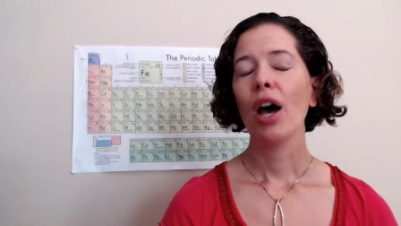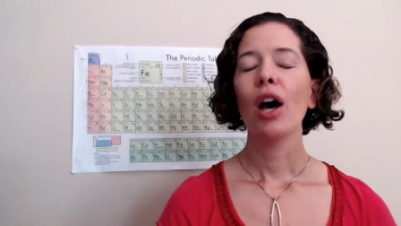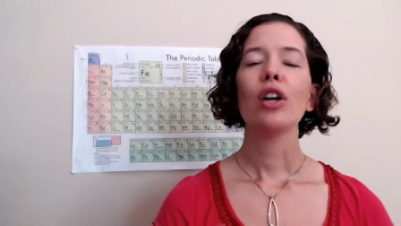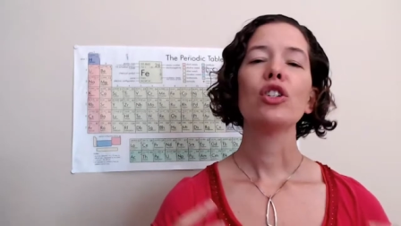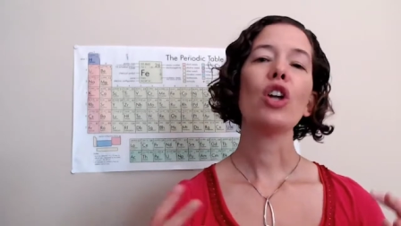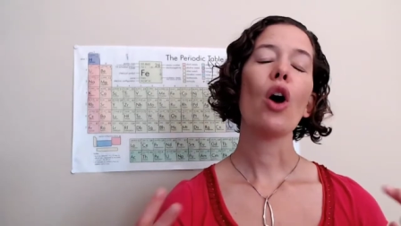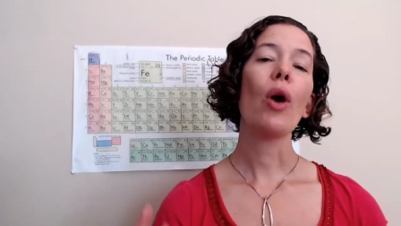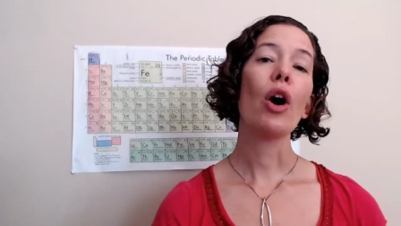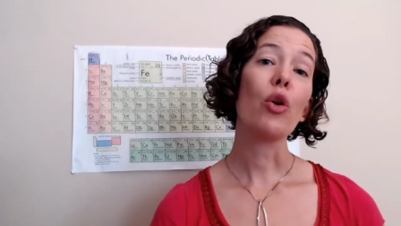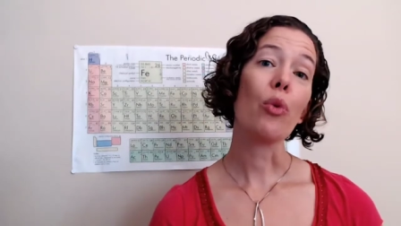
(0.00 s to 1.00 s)
So
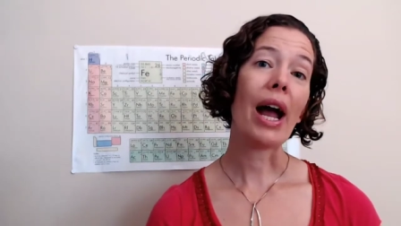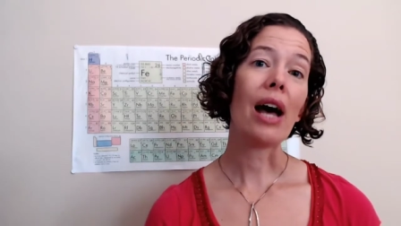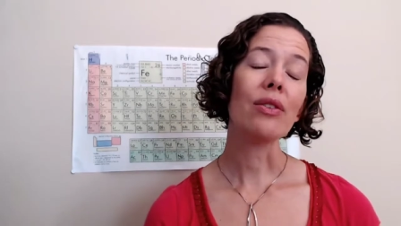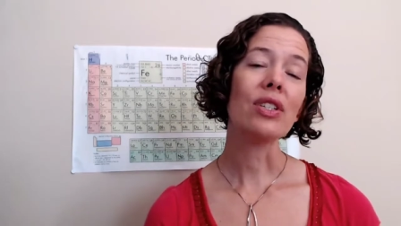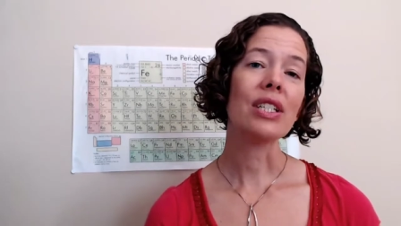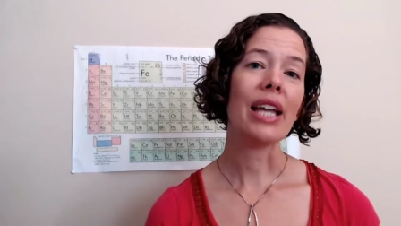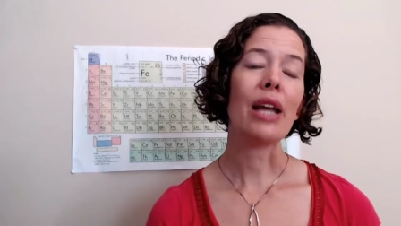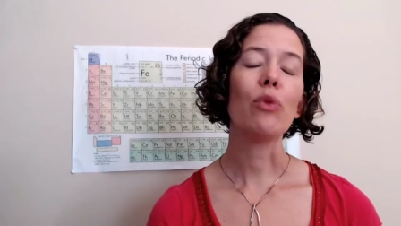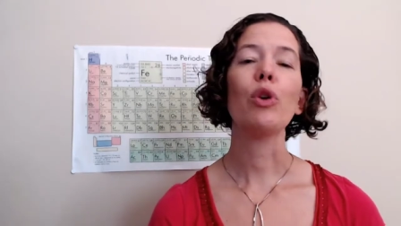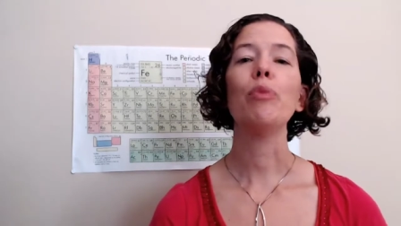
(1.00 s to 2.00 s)
a ground
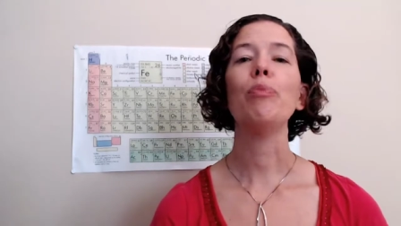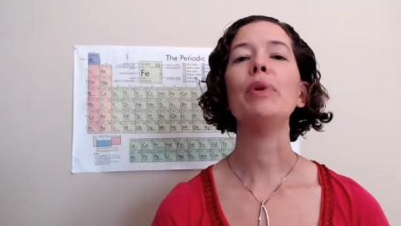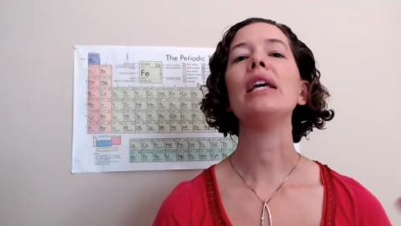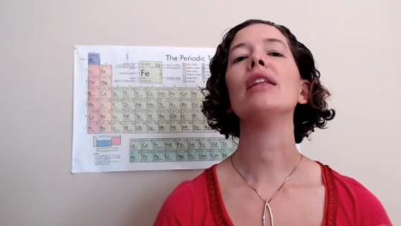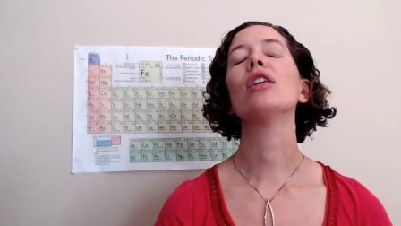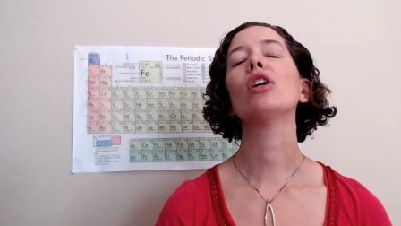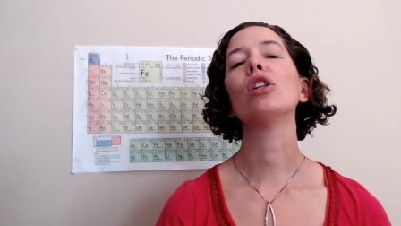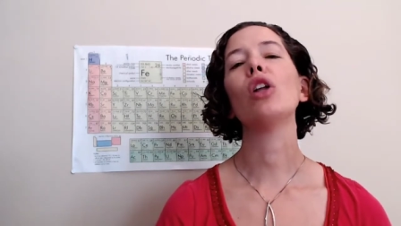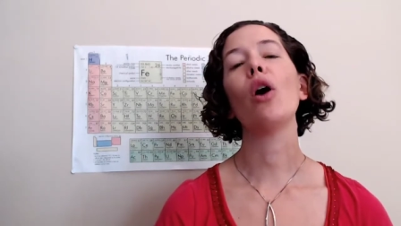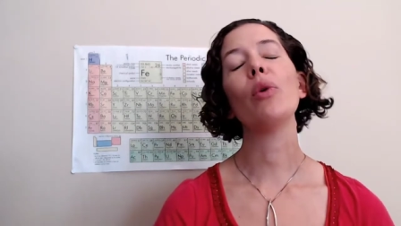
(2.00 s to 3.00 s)
state would be the
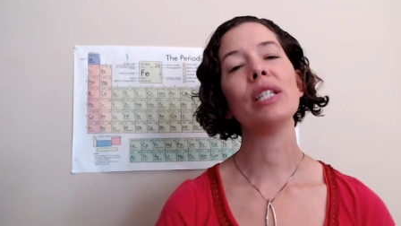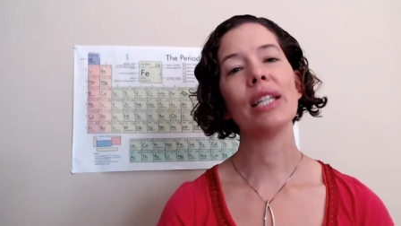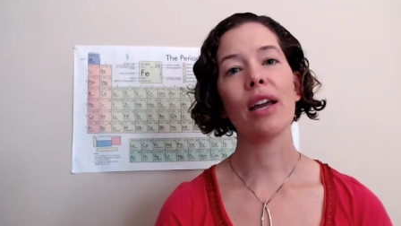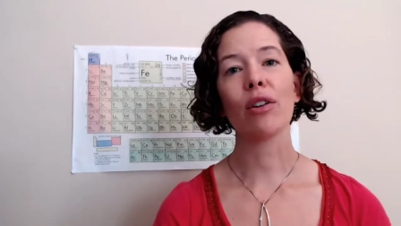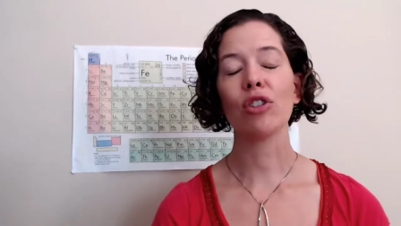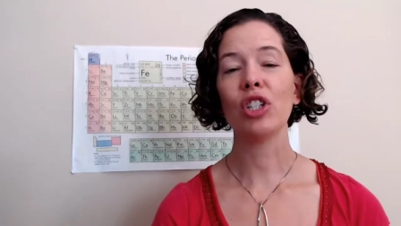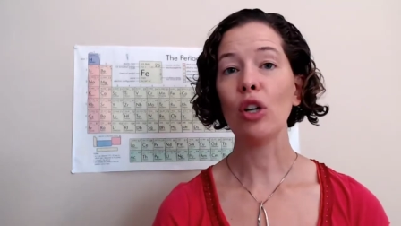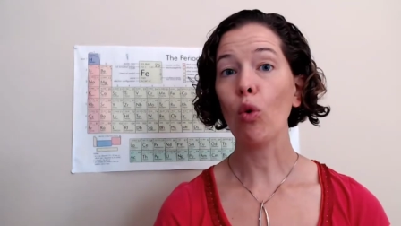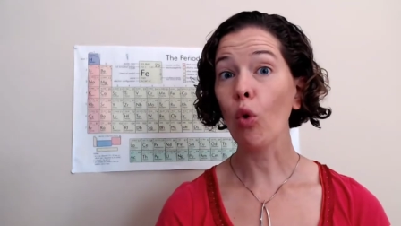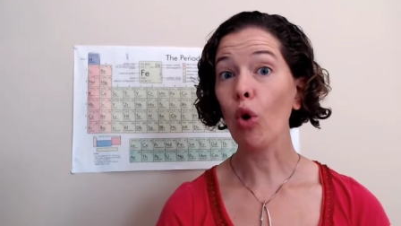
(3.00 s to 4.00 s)
lowest
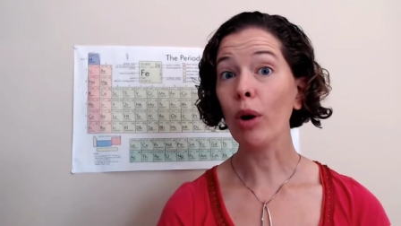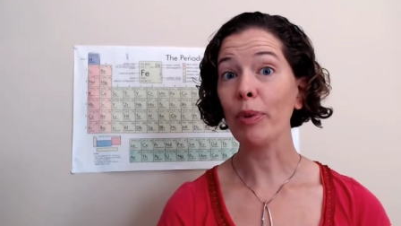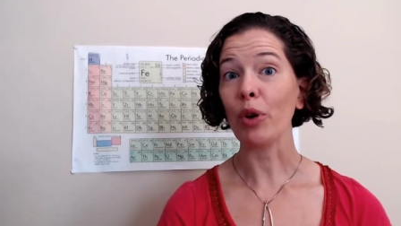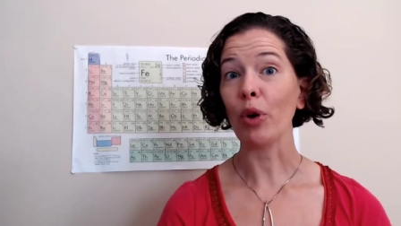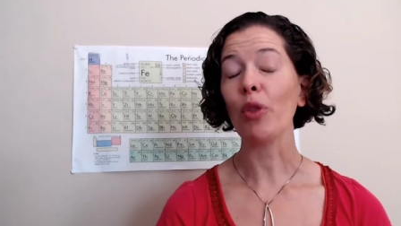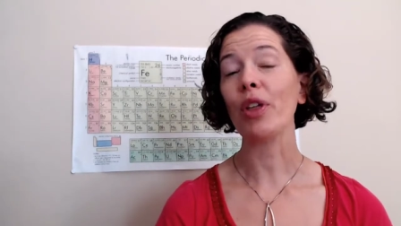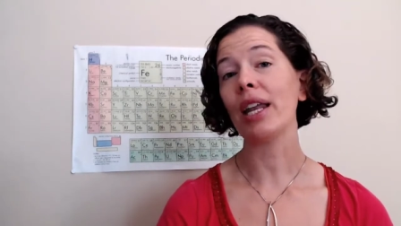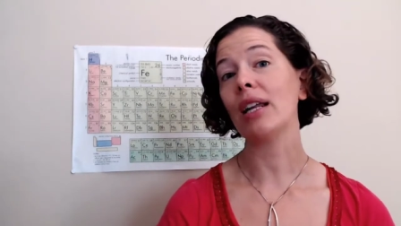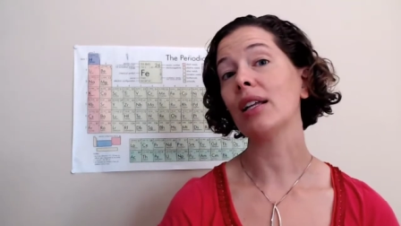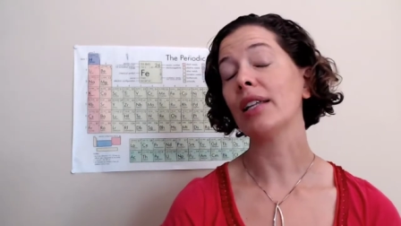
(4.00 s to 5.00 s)
energy orbital that
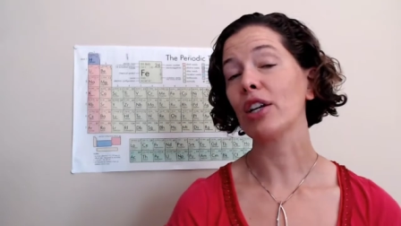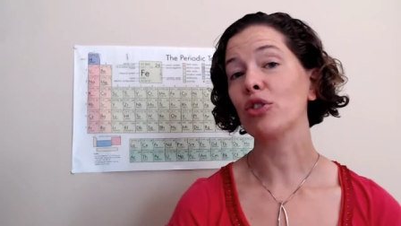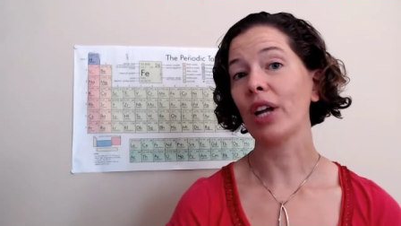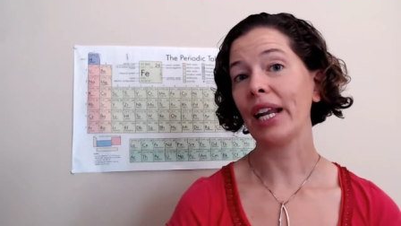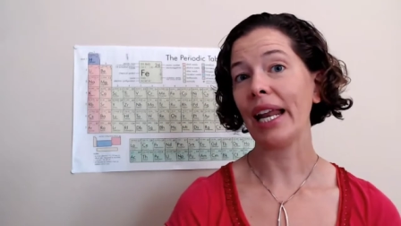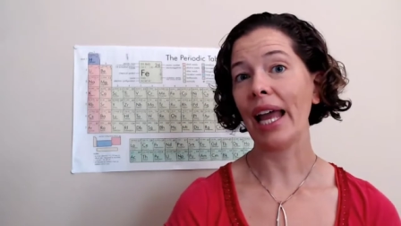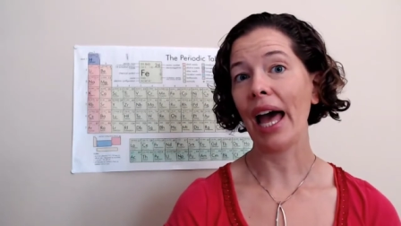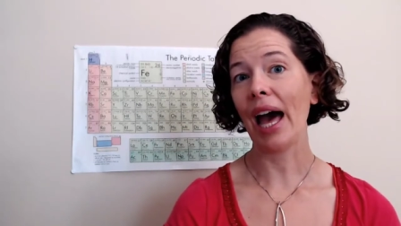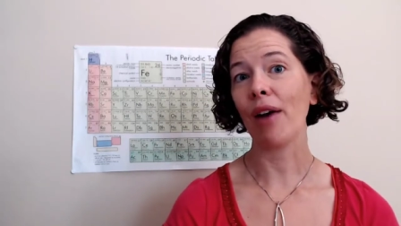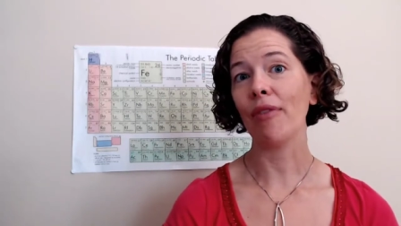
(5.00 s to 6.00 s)
an electron can
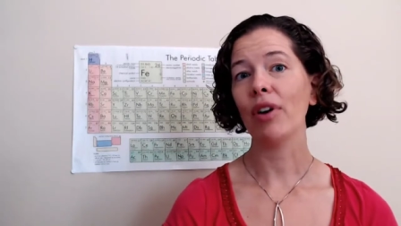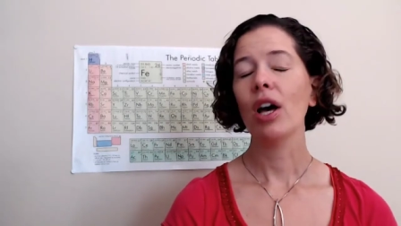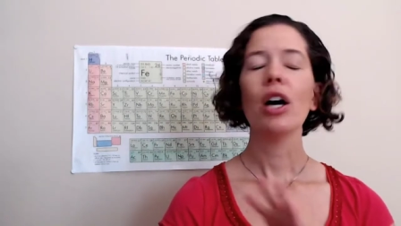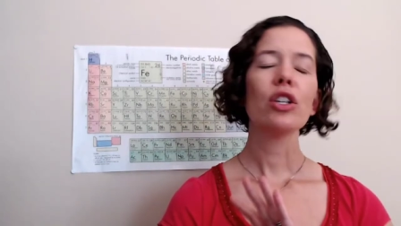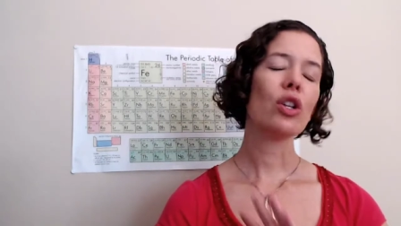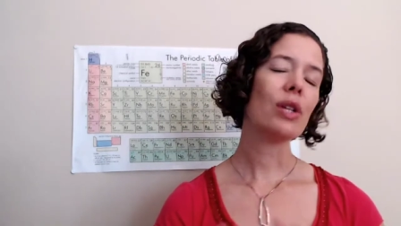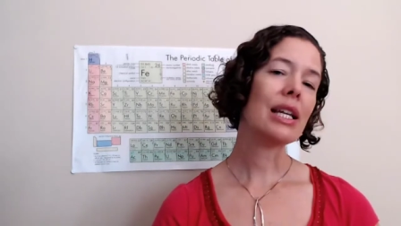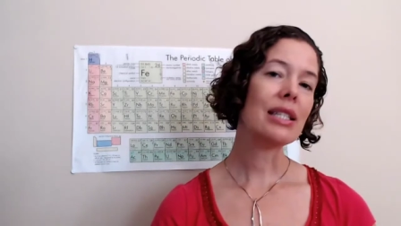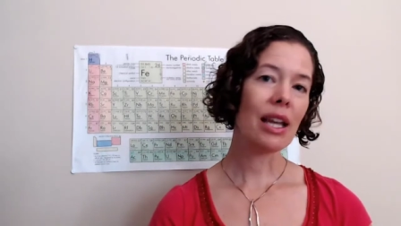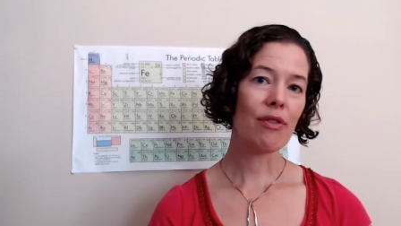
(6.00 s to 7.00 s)
have. So
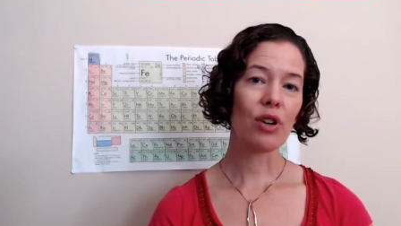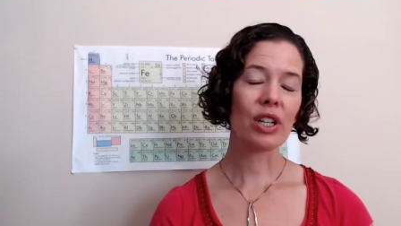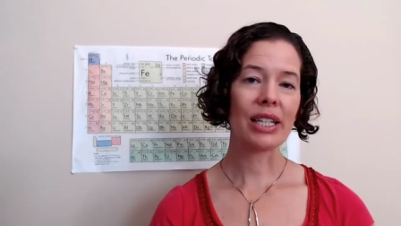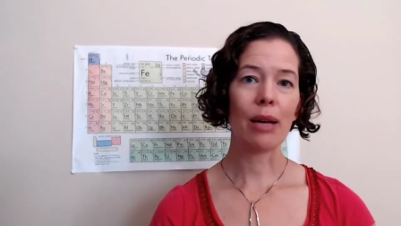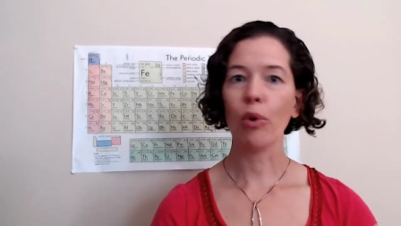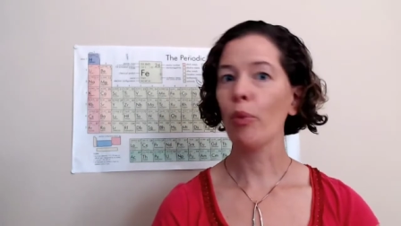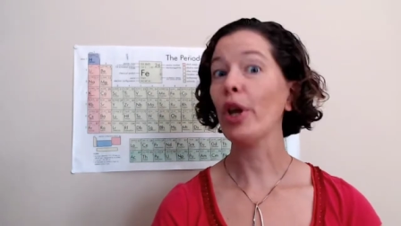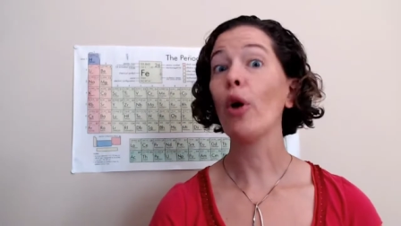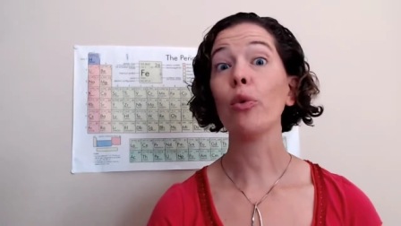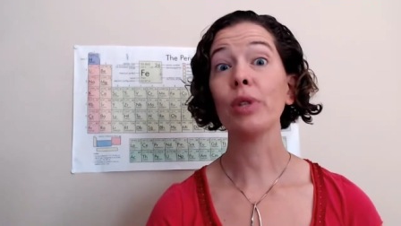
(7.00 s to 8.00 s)
let's say, for example, we
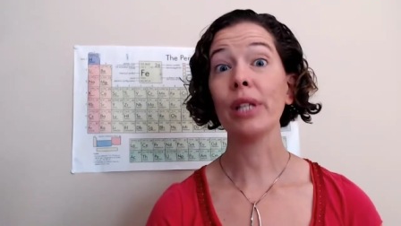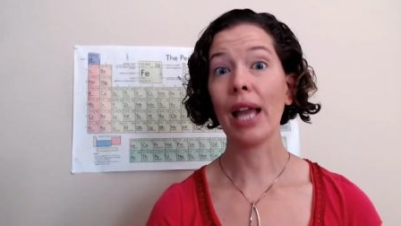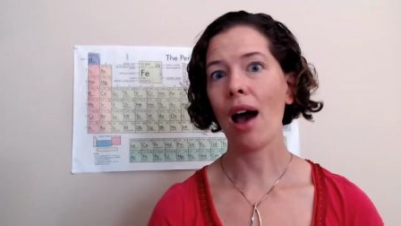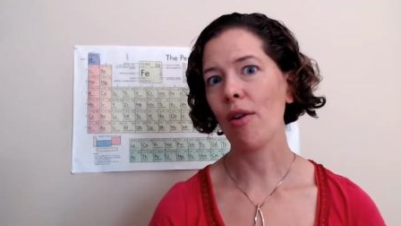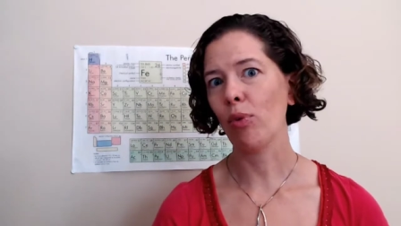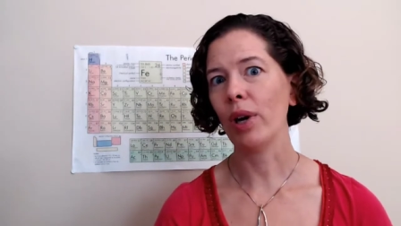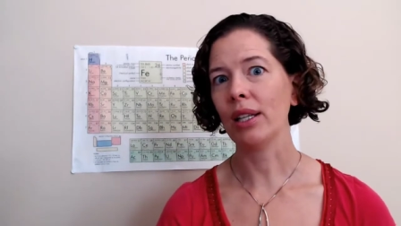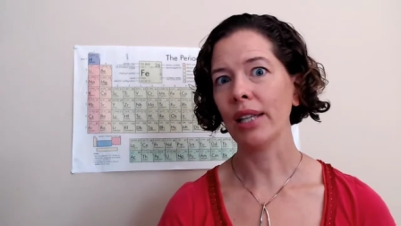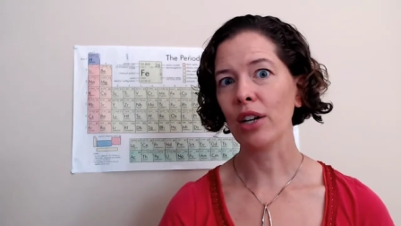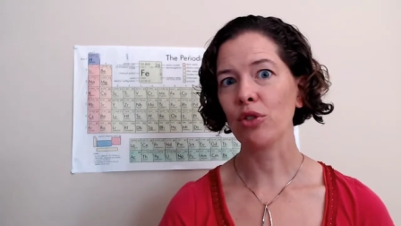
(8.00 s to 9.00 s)
only have one
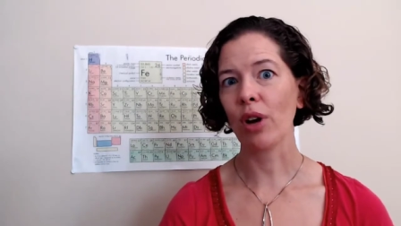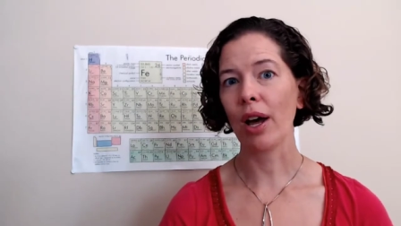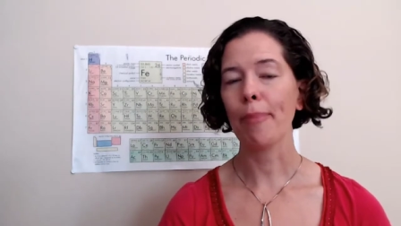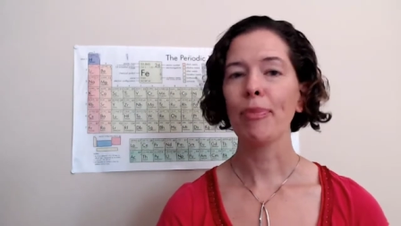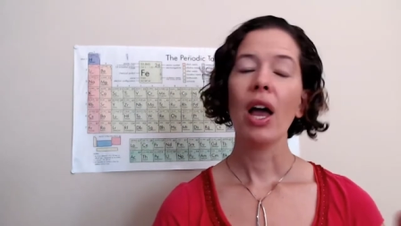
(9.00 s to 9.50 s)
electron.